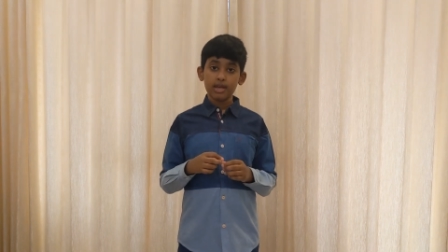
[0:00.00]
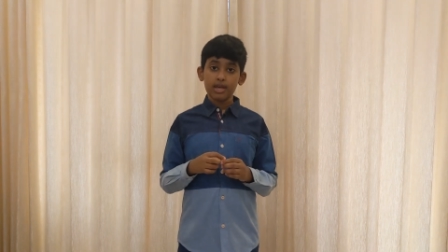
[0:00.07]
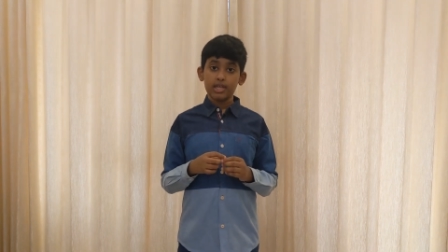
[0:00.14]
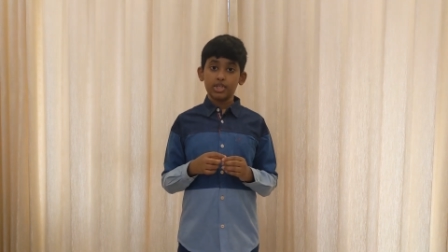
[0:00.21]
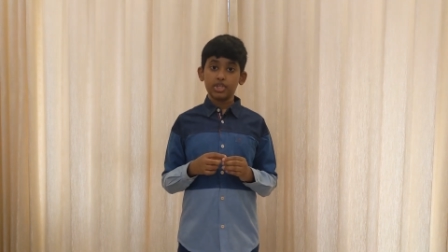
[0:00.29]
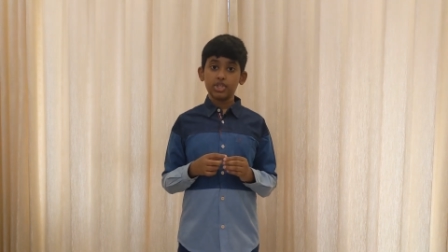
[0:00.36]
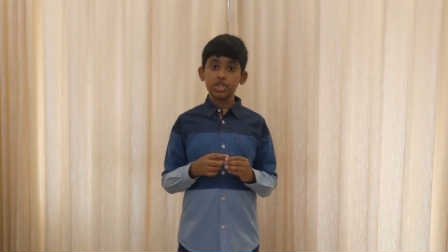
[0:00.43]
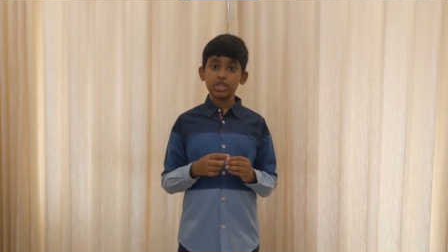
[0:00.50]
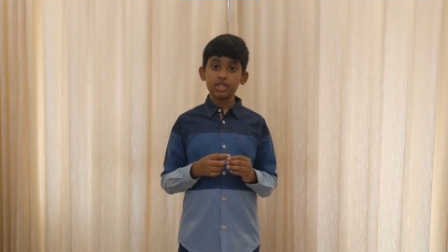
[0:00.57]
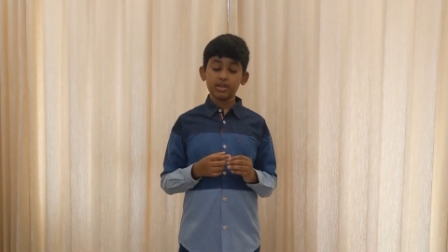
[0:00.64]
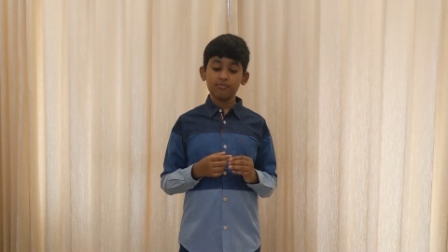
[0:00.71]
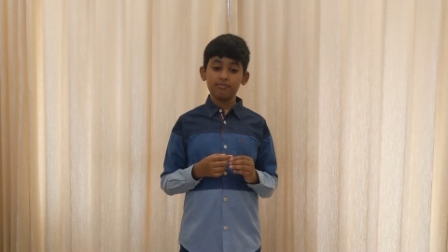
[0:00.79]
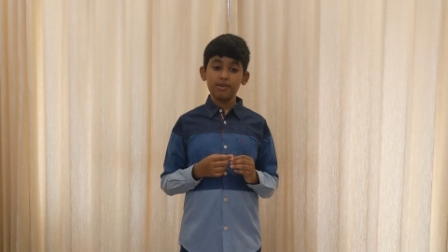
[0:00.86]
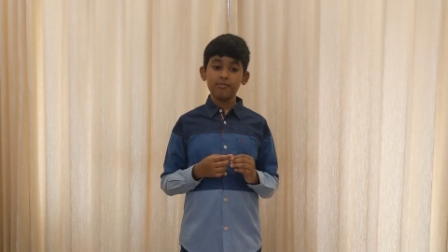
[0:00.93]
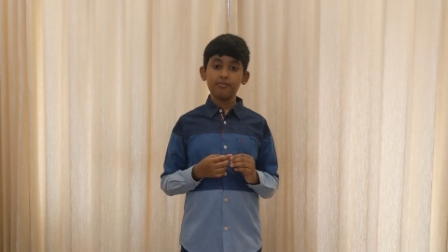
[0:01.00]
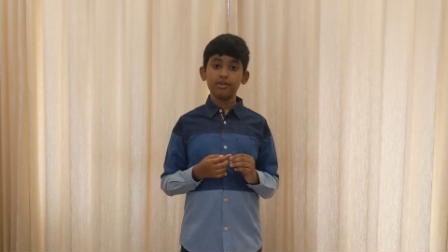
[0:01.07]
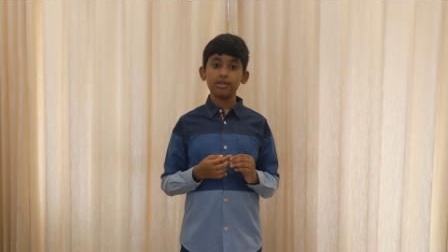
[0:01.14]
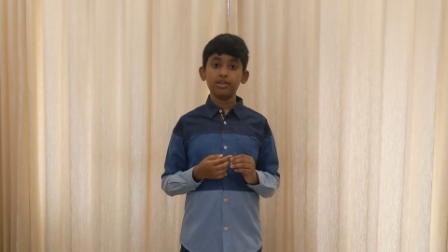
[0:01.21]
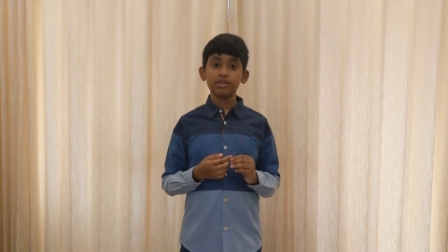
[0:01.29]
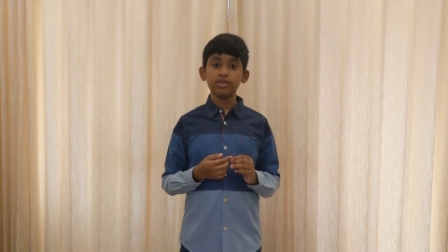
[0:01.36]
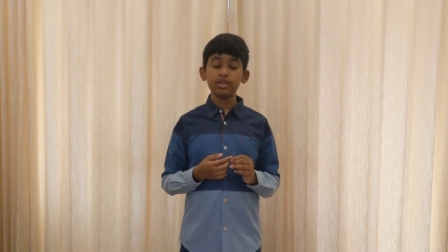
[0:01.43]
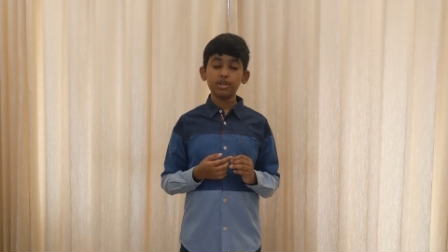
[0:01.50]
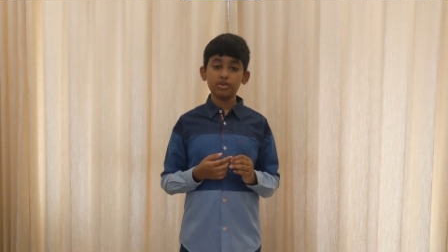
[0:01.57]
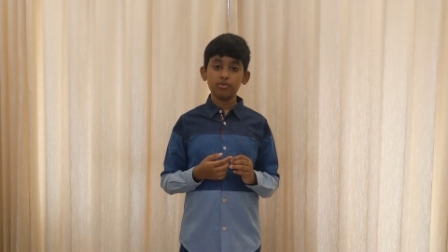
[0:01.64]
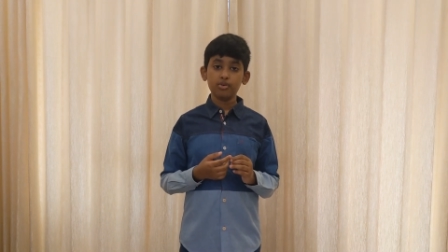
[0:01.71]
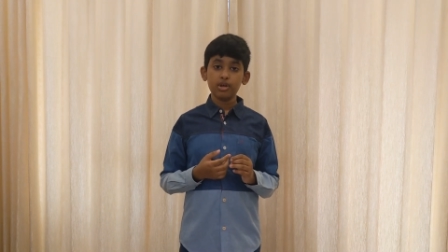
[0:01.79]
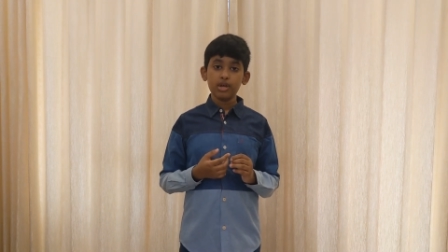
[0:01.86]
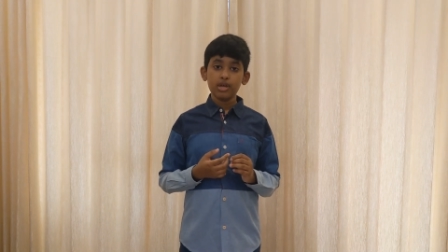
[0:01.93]
It's just that people
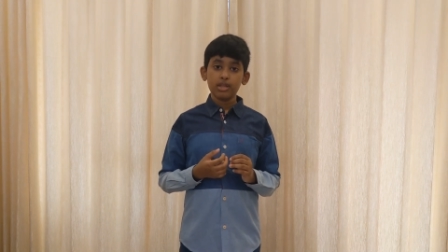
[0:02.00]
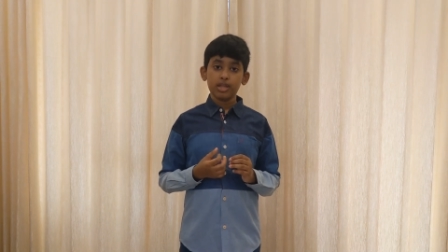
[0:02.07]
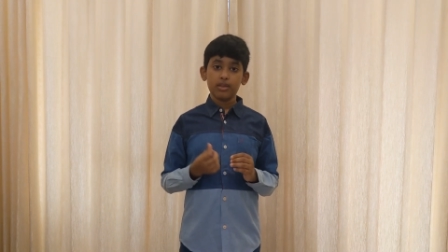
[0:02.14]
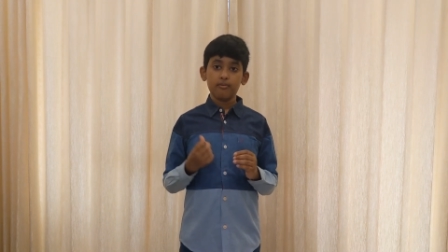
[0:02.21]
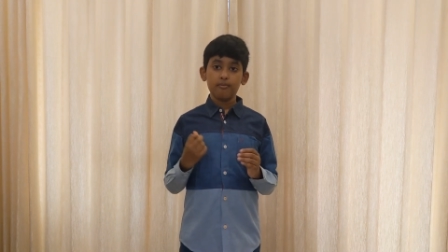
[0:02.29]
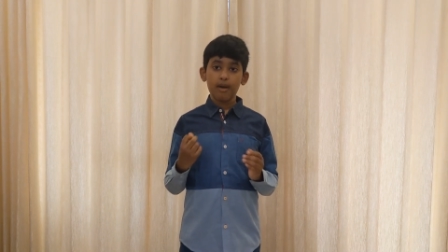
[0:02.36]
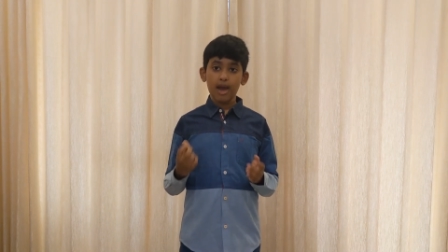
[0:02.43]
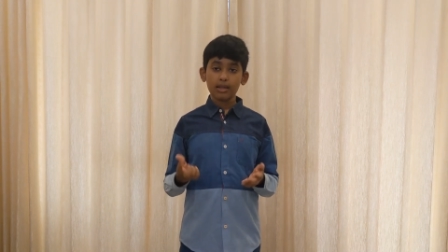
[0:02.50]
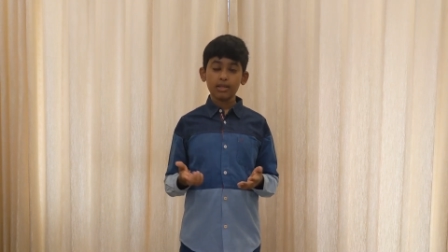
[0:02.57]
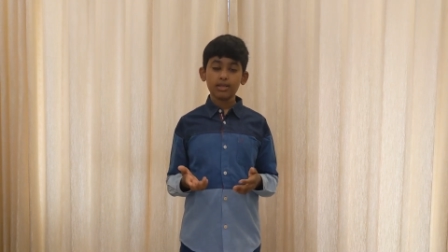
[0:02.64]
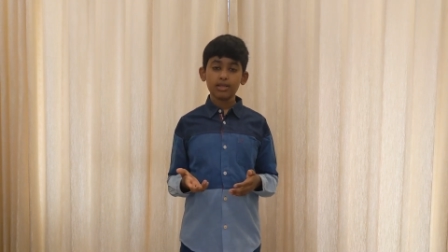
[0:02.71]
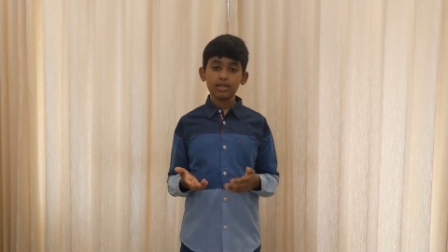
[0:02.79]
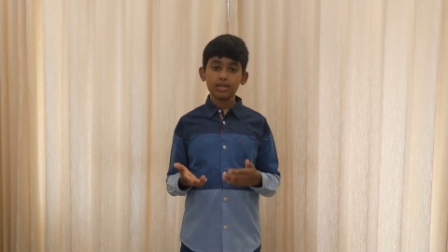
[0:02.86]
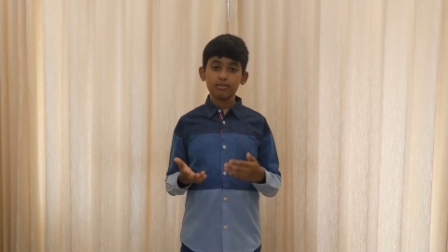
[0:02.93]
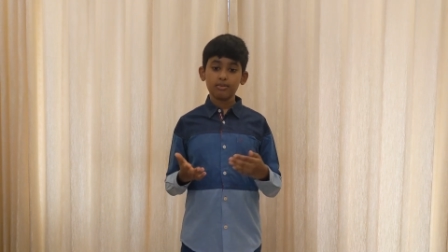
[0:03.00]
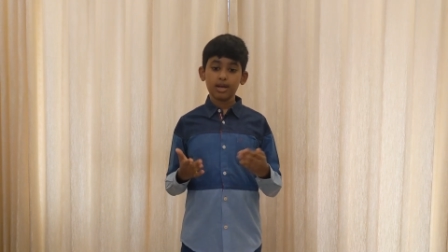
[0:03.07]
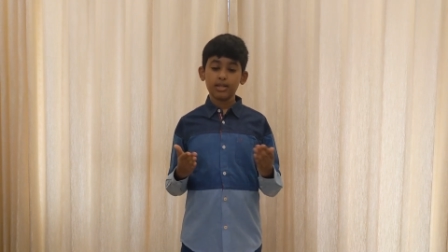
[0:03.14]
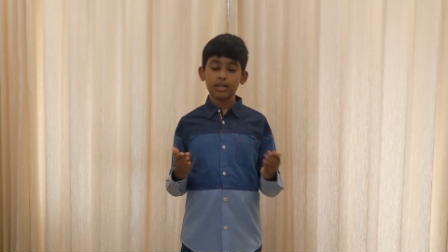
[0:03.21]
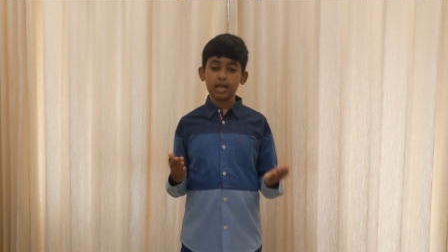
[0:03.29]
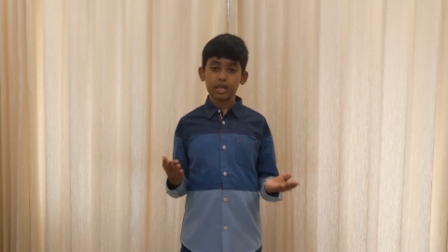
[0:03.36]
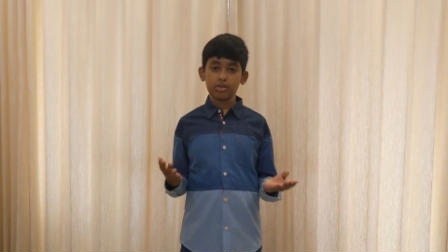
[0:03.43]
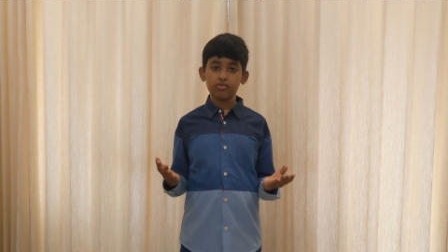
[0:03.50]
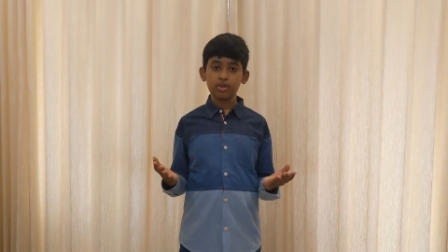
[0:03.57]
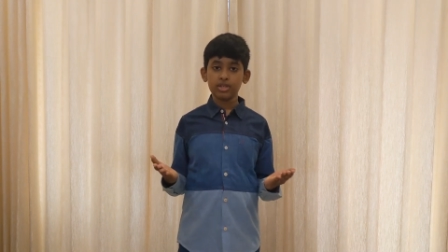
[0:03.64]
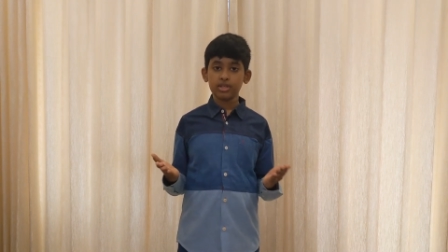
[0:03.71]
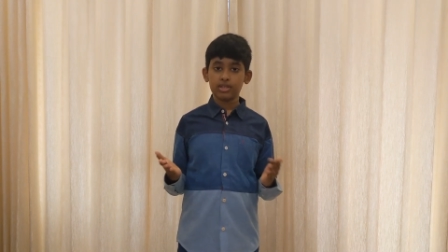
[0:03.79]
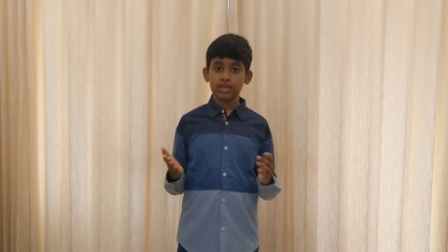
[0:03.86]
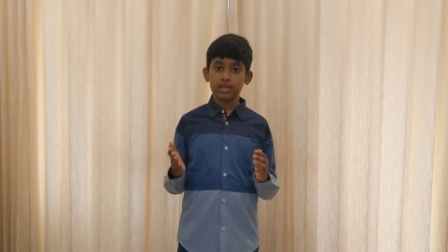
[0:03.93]
knew that magnetism and
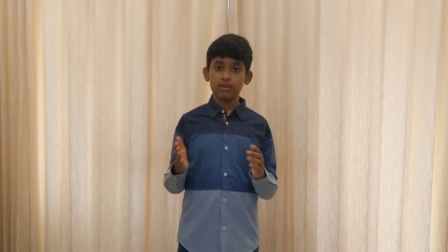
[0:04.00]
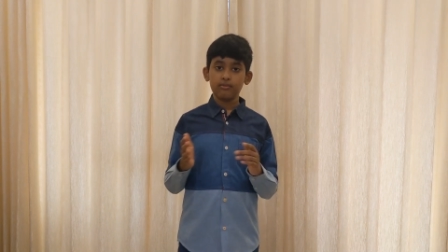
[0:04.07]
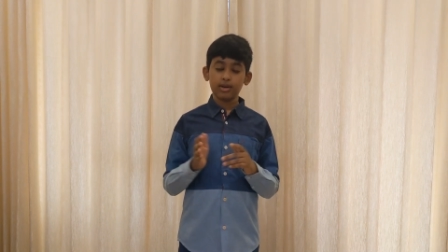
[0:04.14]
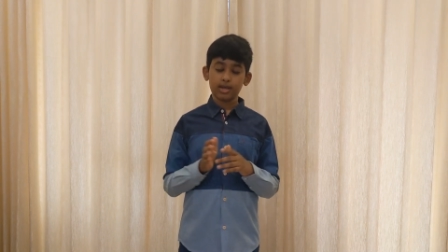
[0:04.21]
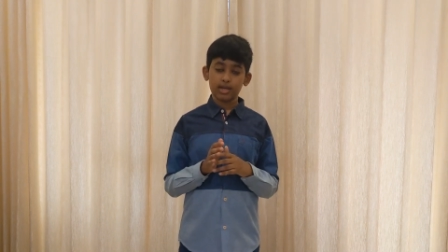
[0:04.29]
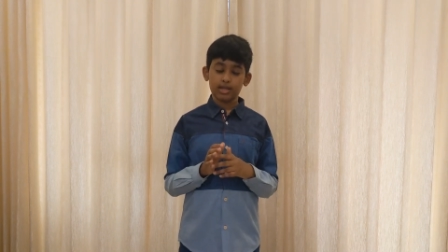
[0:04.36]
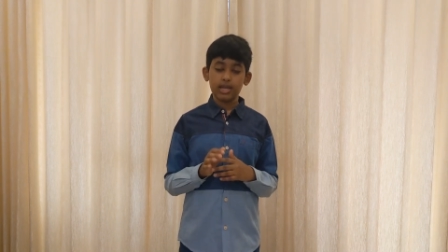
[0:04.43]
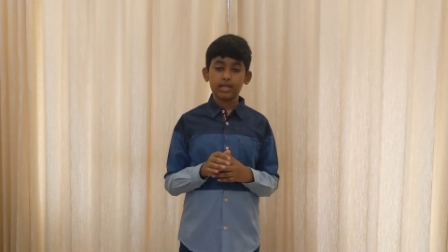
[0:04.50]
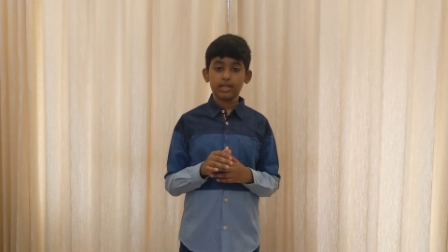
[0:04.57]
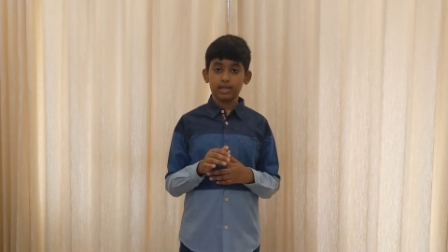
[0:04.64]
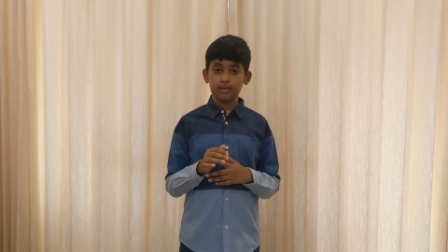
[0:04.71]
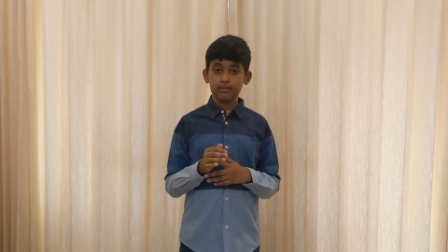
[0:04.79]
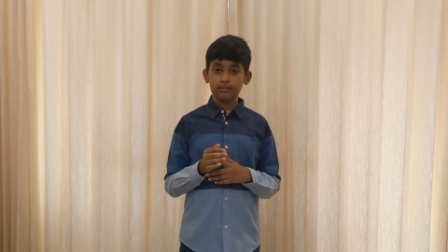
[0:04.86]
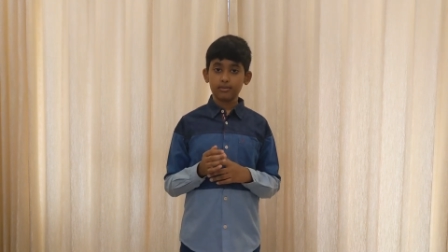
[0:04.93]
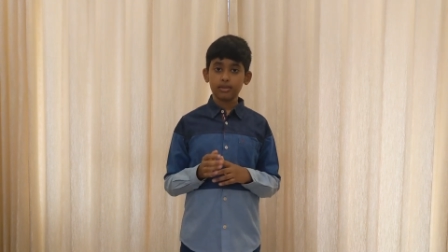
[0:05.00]
electricity were connected.